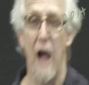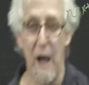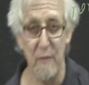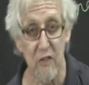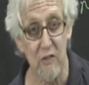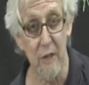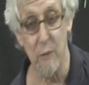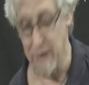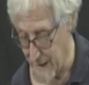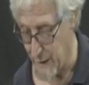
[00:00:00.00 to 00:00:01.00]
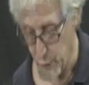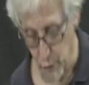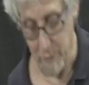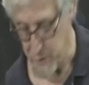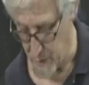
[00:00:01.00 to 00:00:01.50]
Obviously, we need a
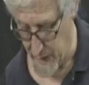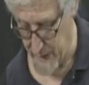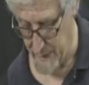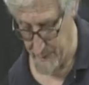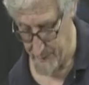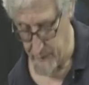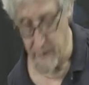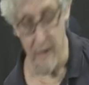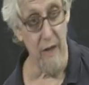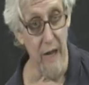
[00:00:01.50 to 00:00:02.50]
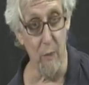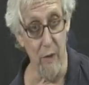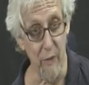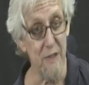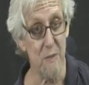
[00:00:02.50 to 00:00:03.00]
loop, right? And
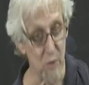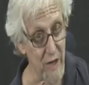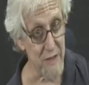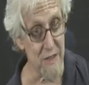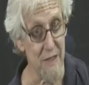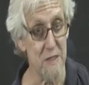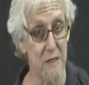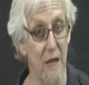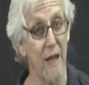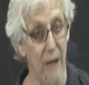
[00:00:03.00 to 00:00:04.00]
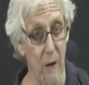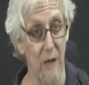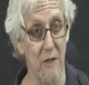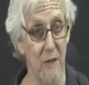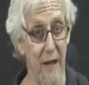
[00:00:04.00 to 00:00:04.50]
we're going to process a
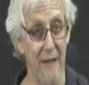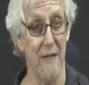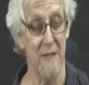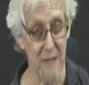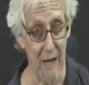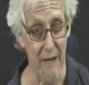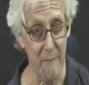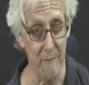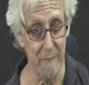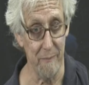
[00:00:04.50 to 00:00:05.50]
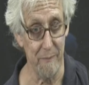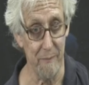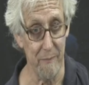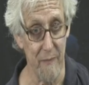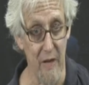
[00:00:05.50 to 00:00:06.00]
character at a time.
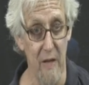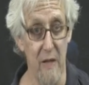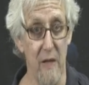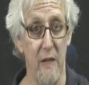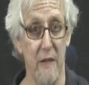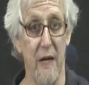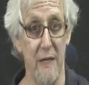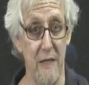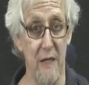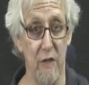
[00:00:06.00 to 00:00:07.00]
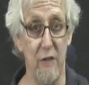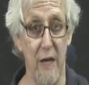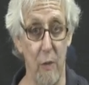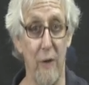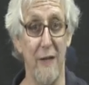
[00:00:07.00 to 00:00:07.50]
The idea is
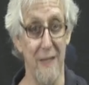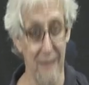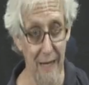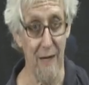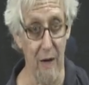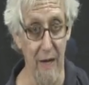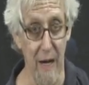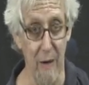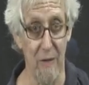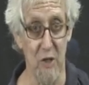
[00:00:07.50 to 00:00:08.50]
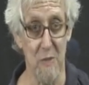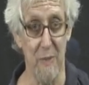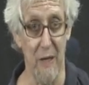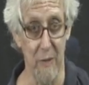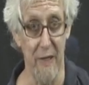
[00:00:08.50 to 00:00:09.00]
that we're going to get our characters
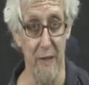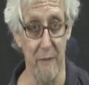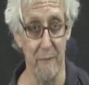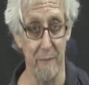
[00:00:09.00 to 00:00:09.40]
by reading.